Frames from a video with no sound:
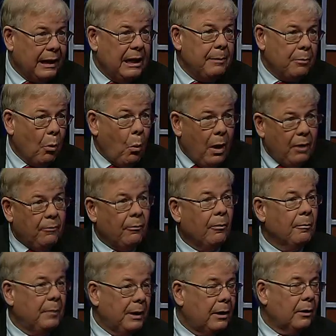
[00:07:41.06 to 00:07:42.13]
keep away from,
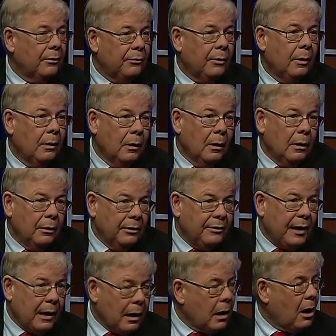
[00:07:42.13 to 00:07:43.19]
because you
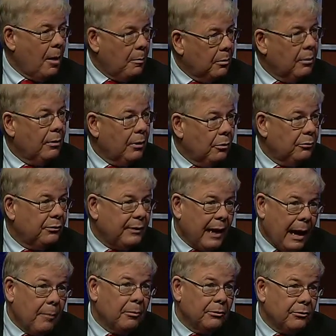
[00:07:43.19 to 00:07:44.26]
take a couple of those
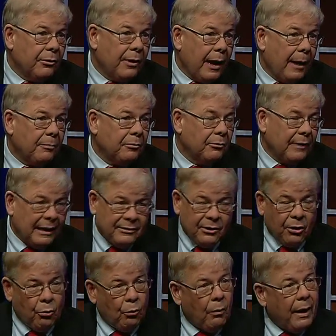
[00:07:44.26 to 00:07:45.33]
tablets or capsules, that's a
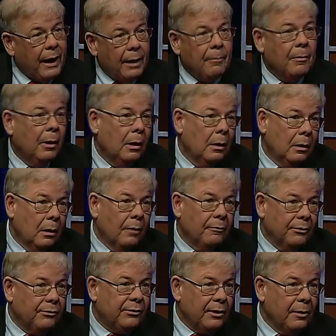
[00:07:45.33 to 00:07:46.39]
gram of
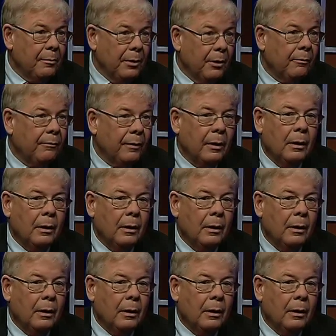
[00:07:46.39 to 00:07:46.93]
acetaminophen.